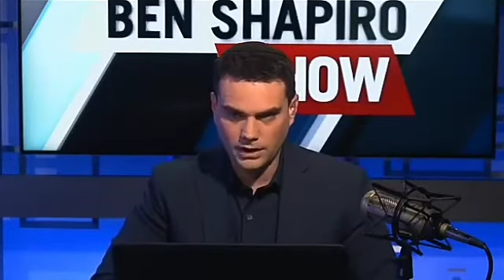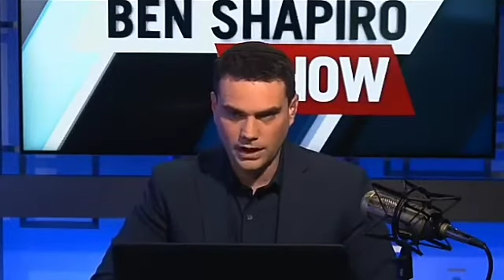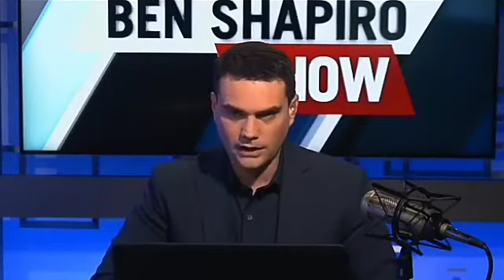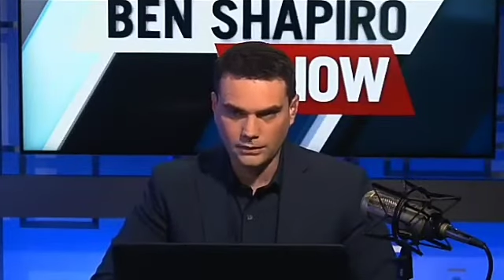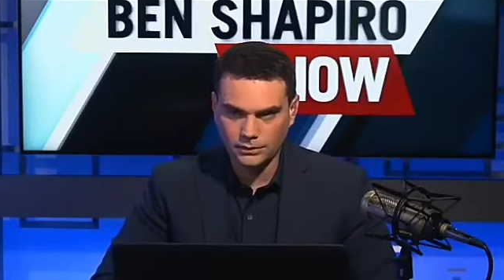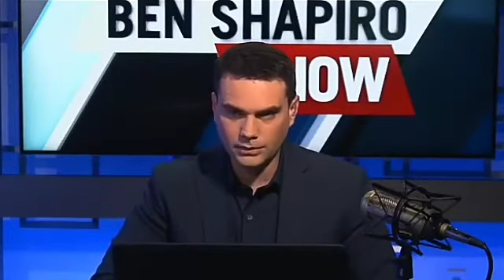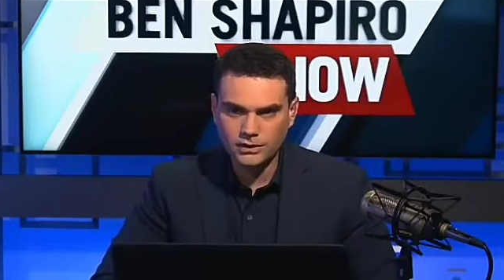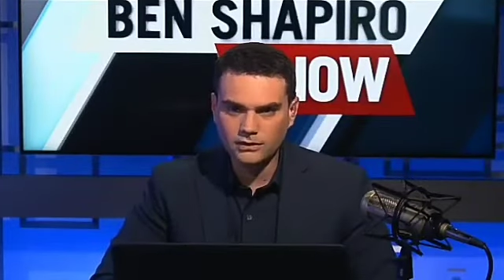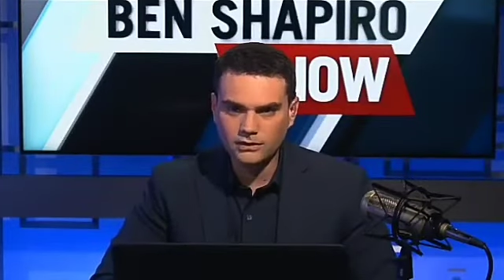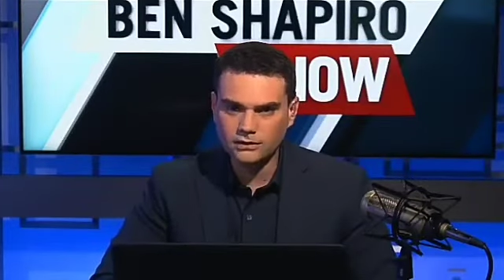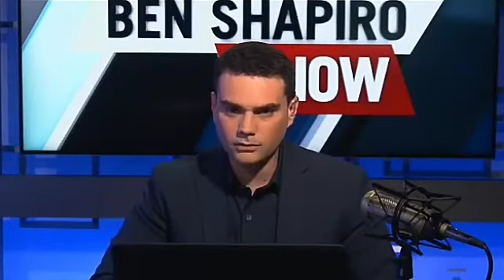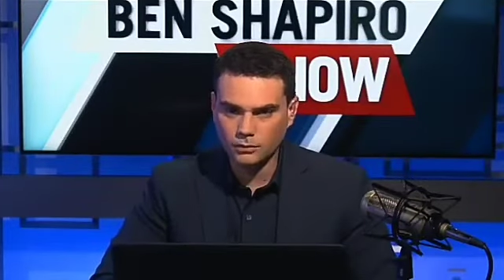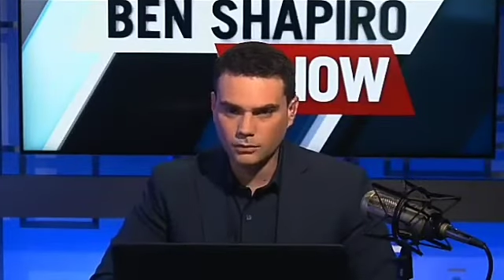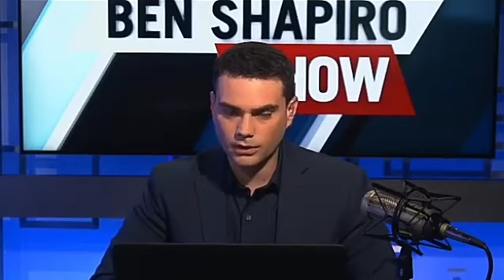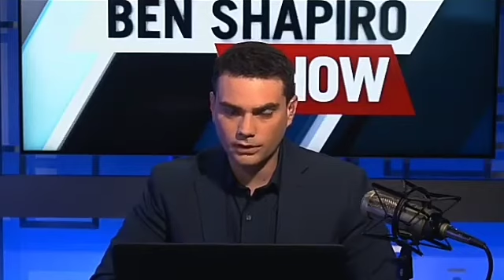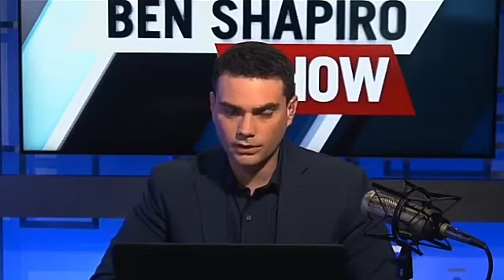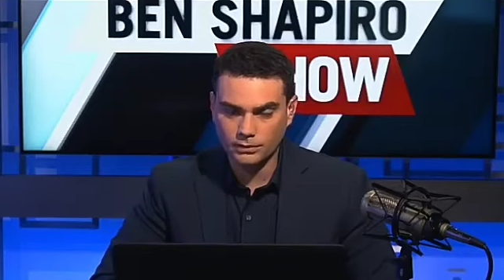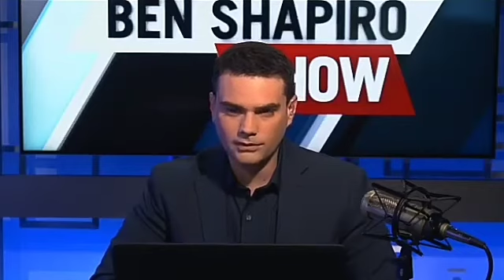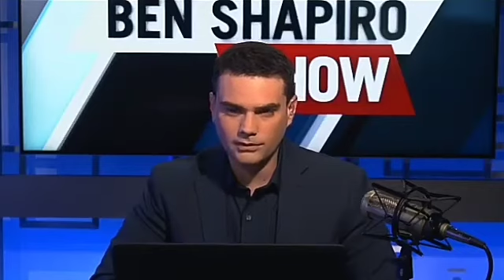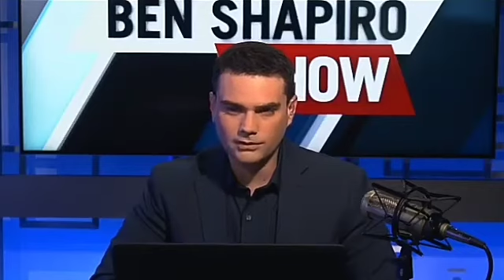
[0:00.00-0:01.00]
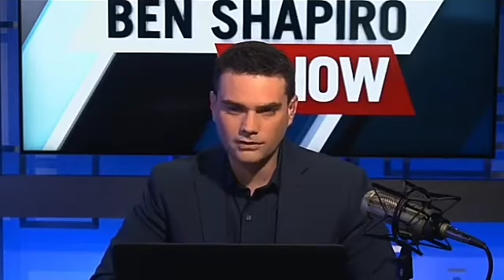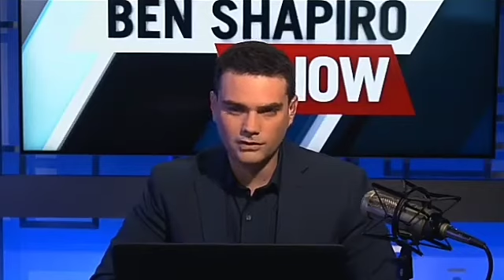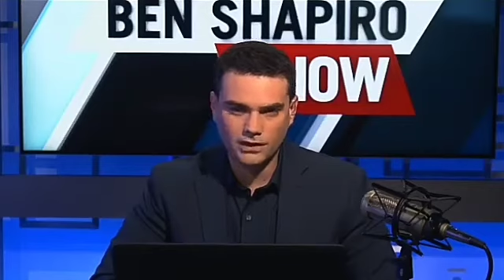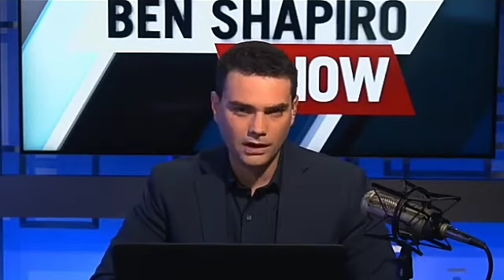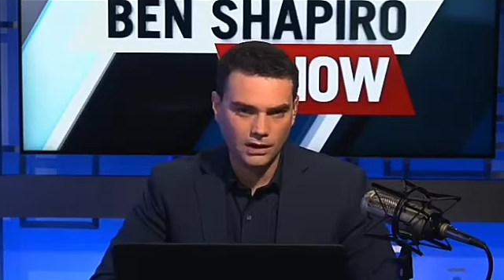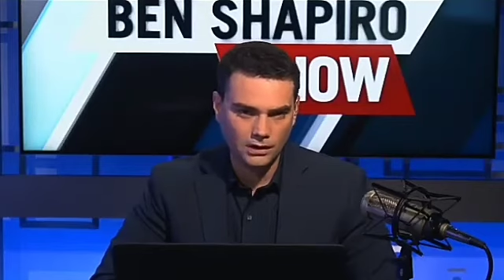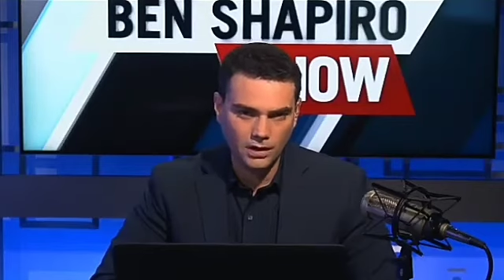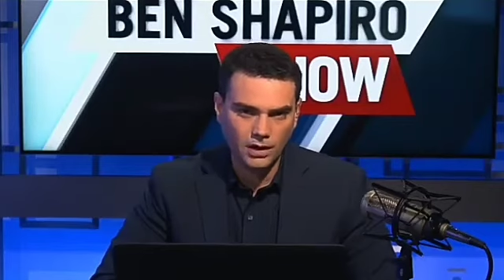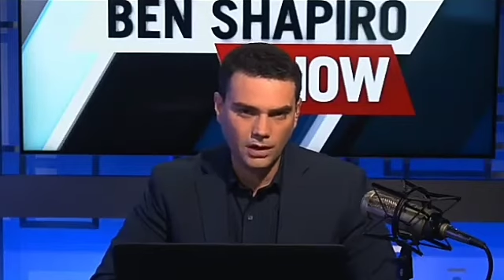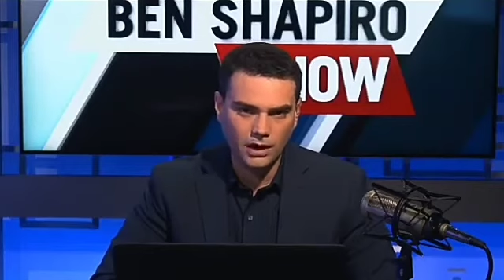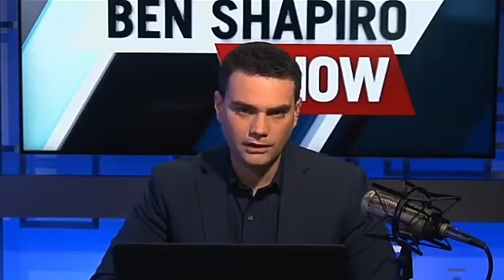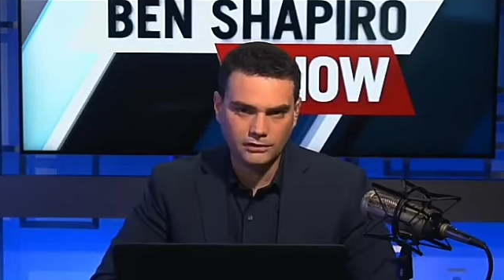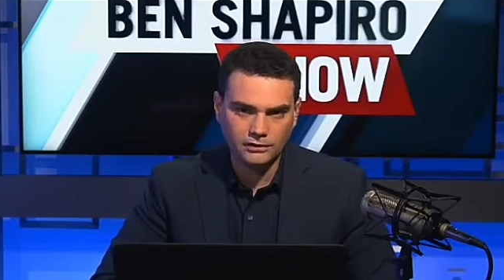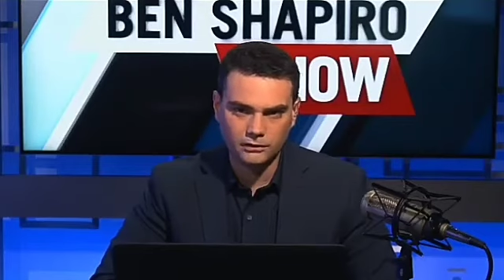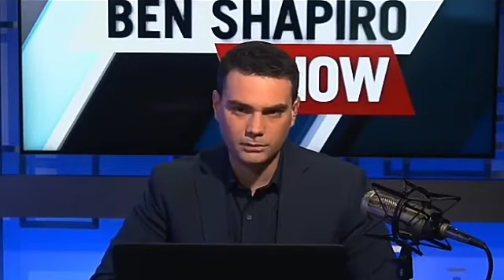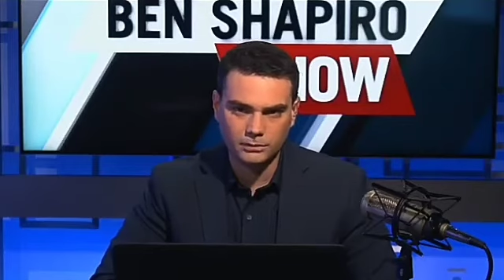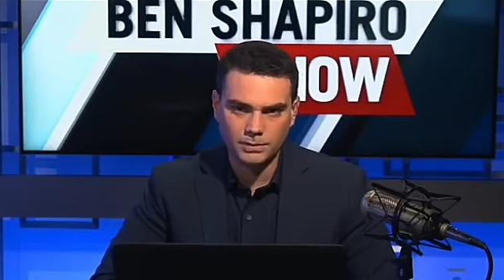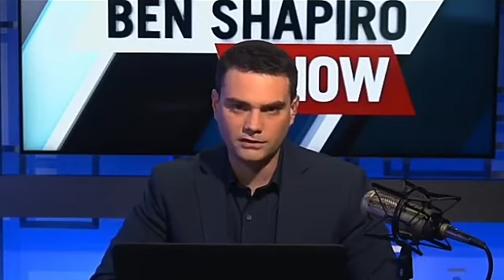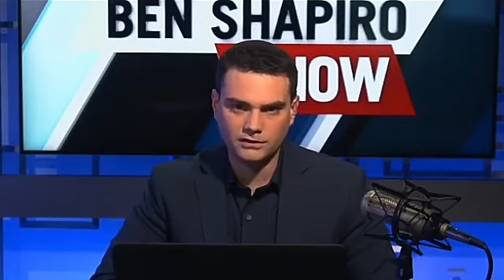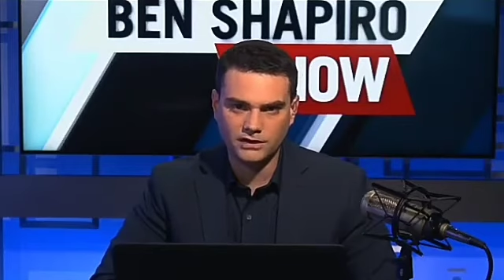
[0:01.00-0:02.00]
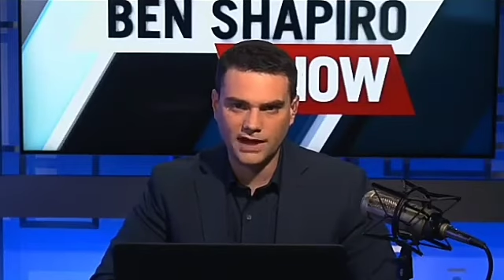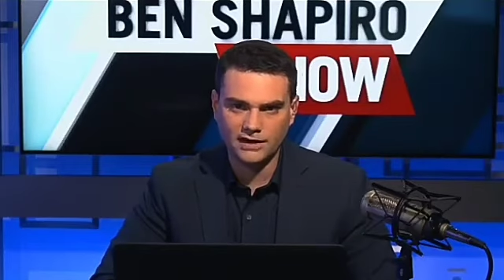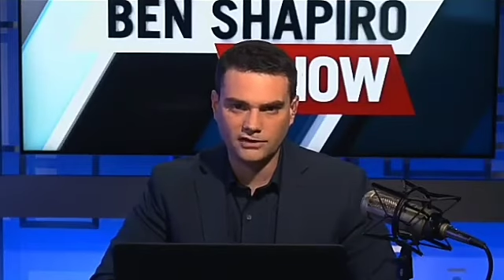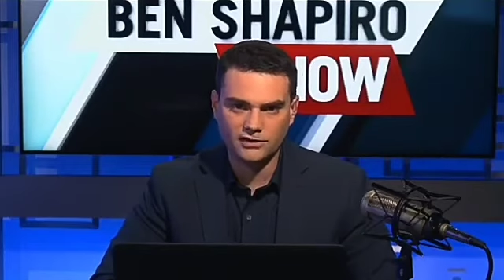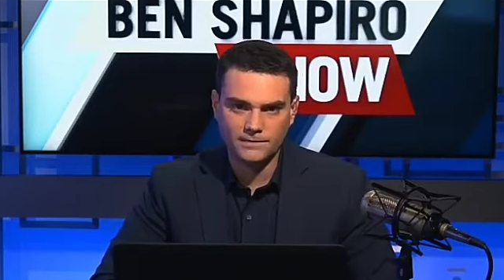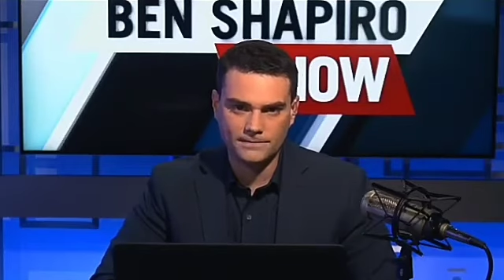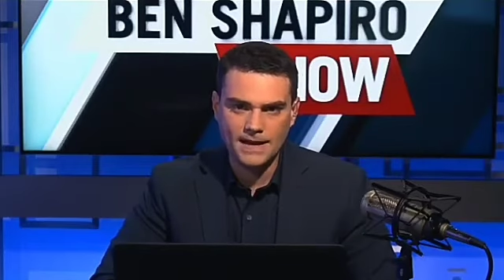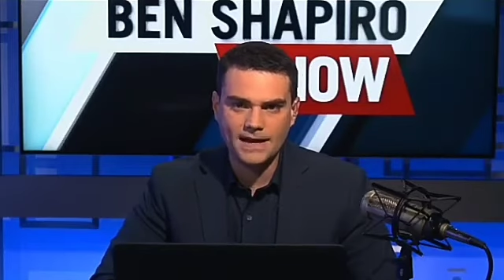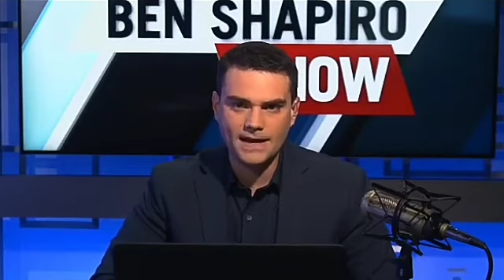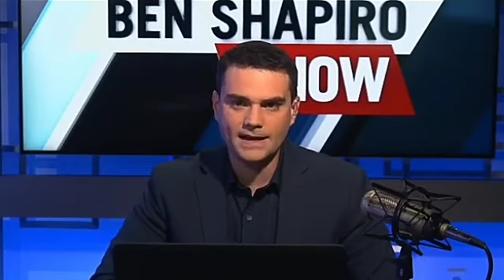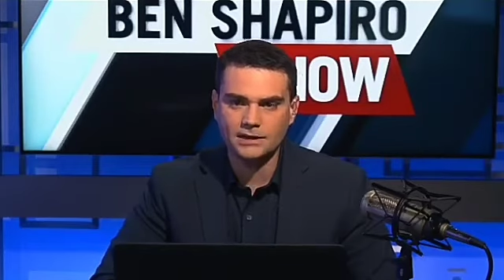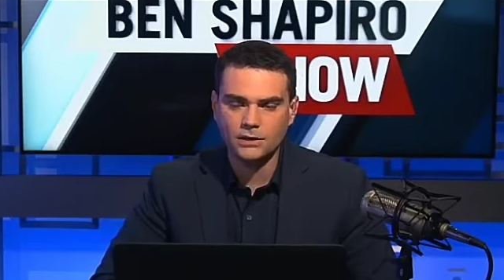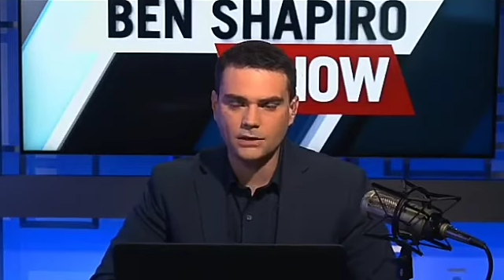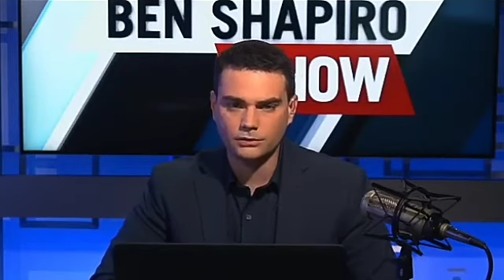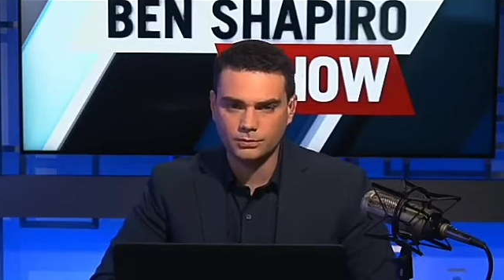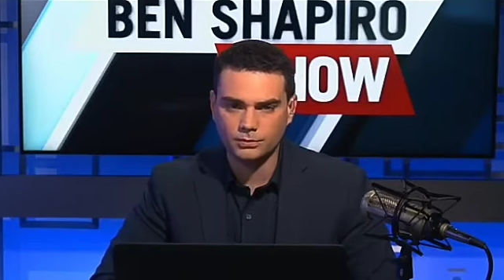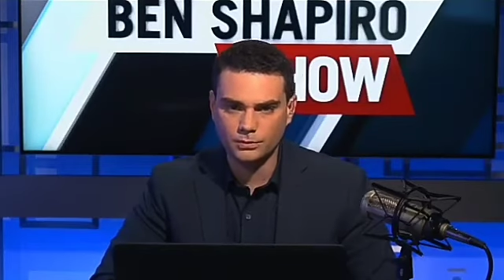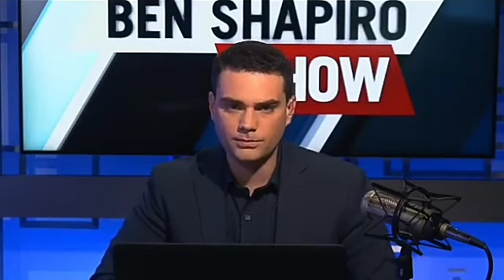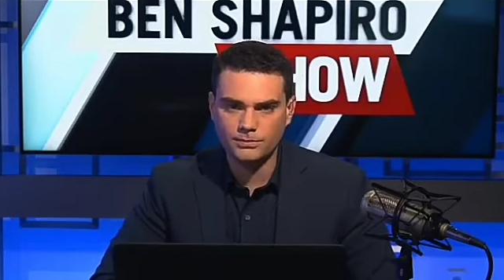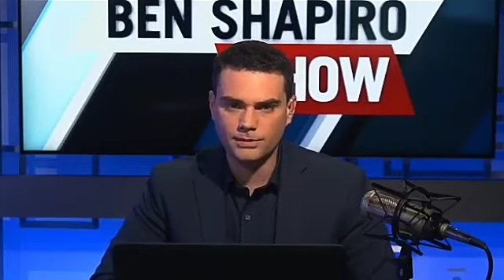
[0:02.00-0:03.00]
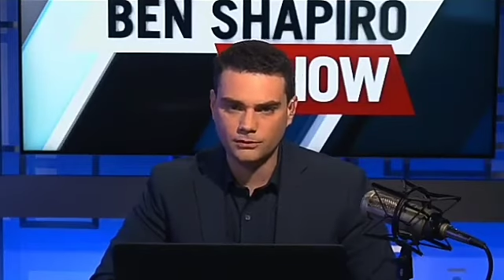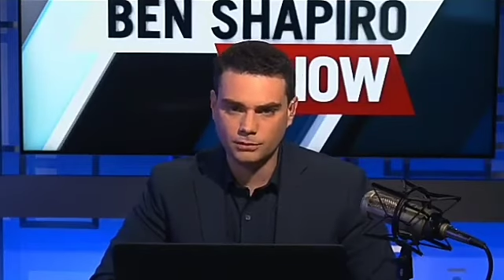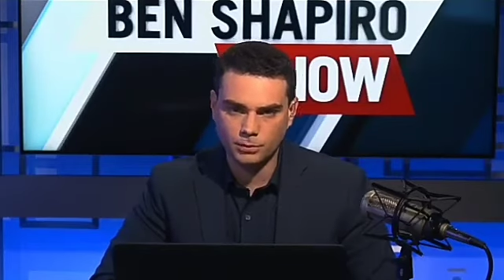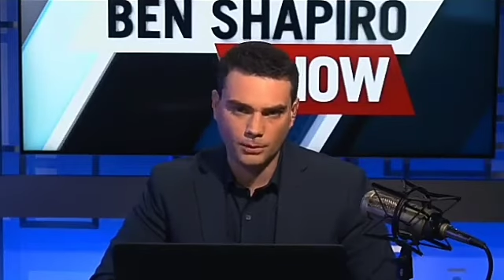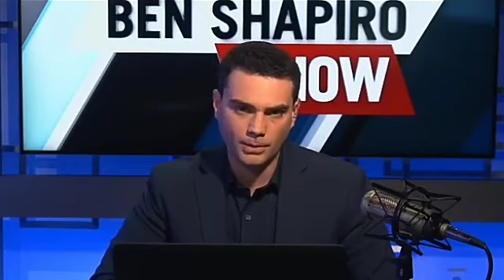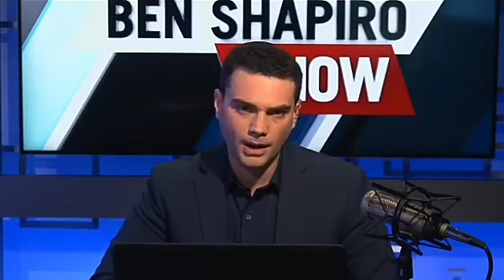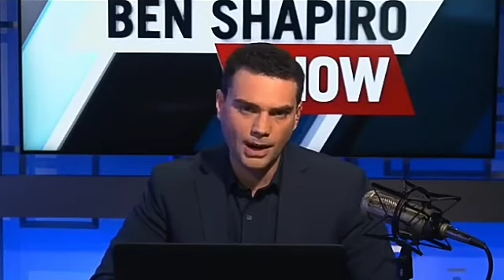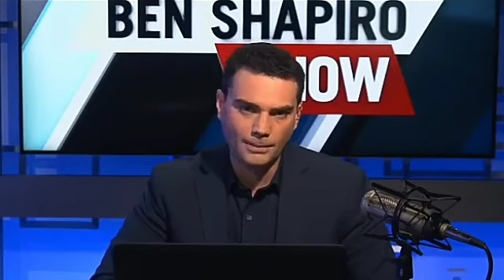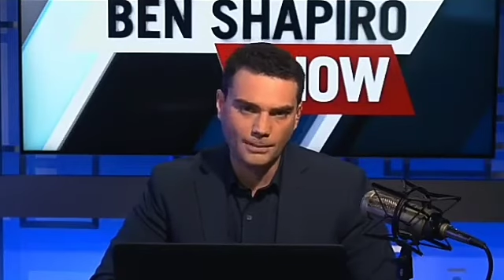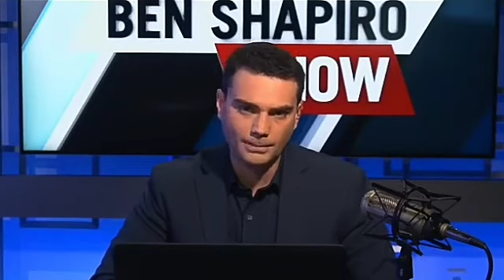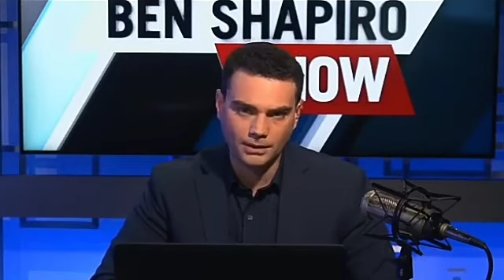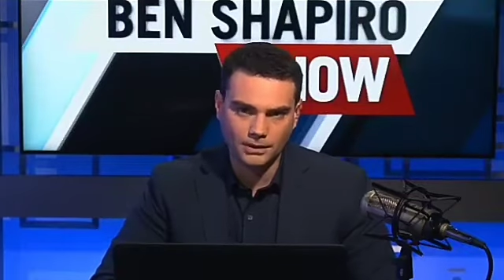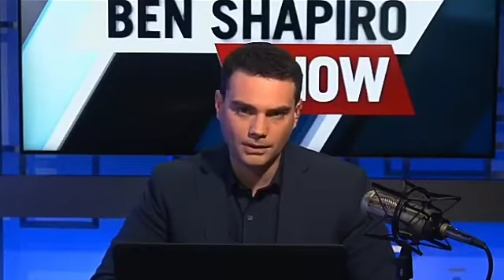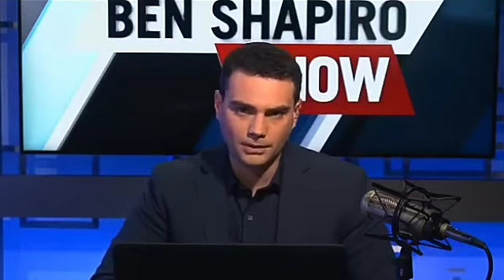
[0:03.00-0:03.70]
Okay, and one of the reasons they all lost is because they actually made those movements more